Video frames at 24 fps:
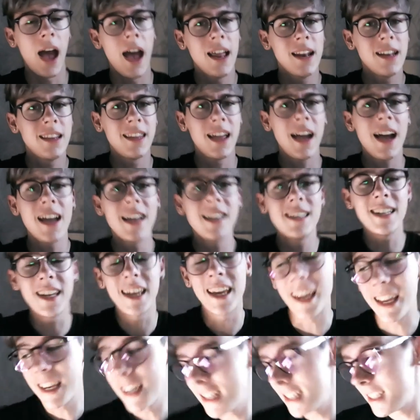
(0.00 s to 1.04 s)
And that is
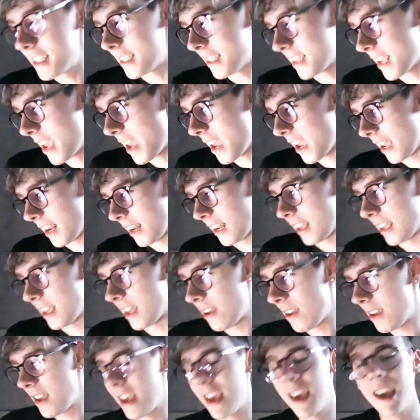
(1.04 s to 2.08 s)
insane.
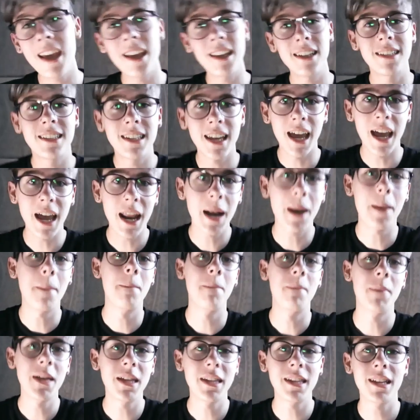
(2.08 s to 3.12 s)
He hit
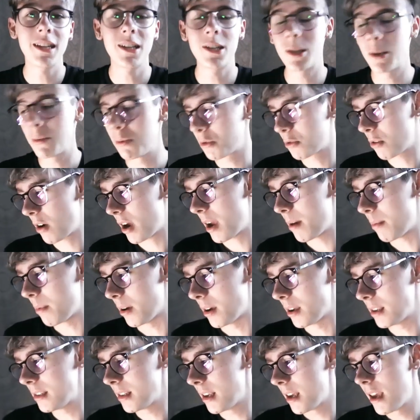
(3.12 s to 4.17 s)
10 million
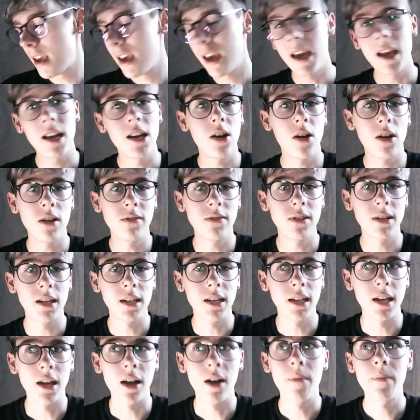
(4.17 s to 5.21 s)
subscribers in not even a
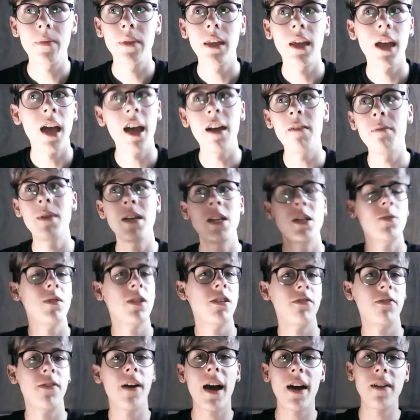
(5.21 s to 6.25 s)
year. I've been
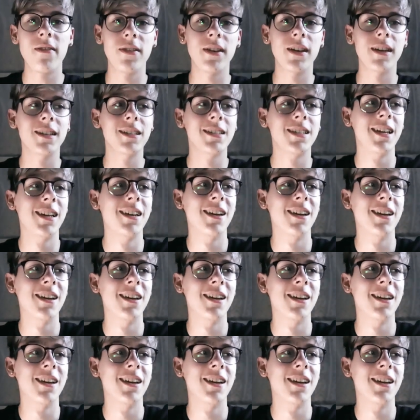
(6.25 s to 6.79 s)
doing it five years